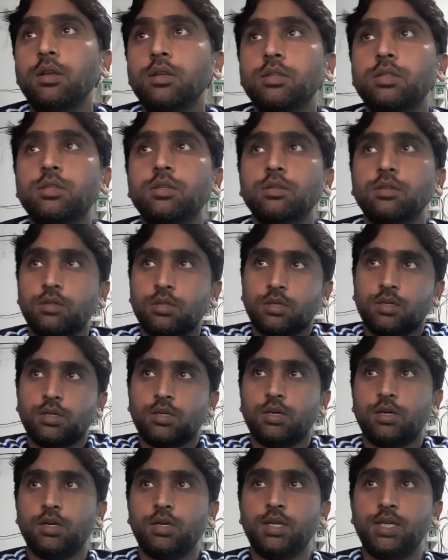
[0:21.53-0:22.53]
So
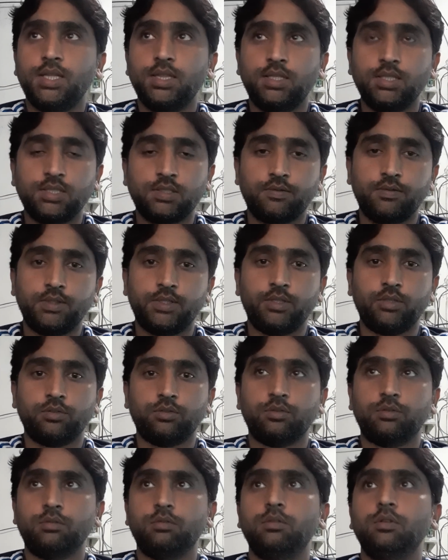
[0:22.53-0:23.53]
in this
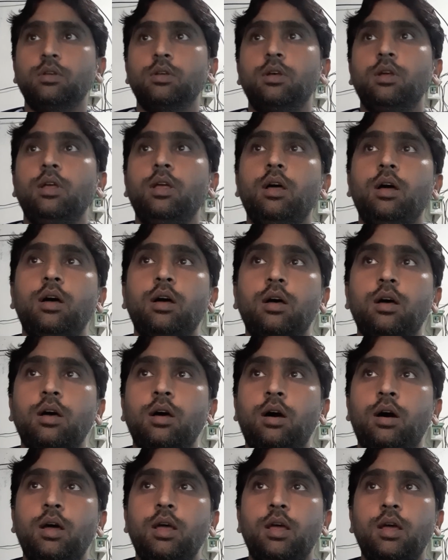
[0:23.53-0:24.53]
video
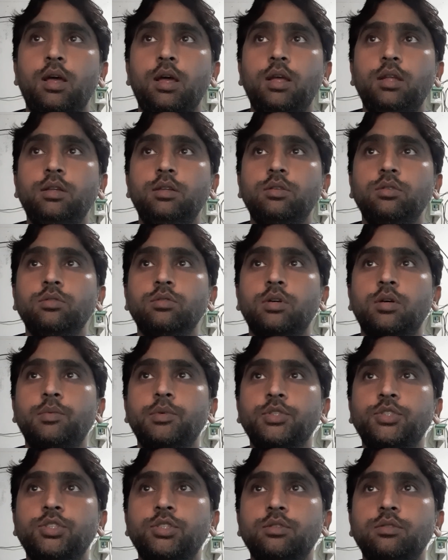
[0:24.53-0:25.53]
I had two
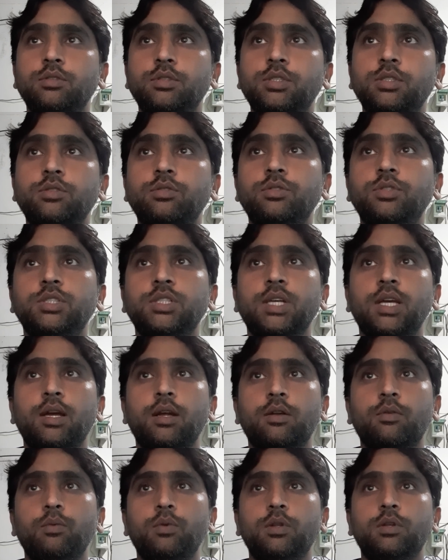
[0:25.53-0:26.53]
opportunity to
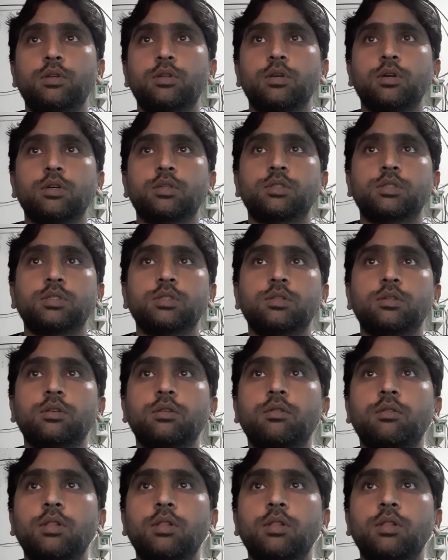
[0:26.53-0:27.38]
chat with Dr.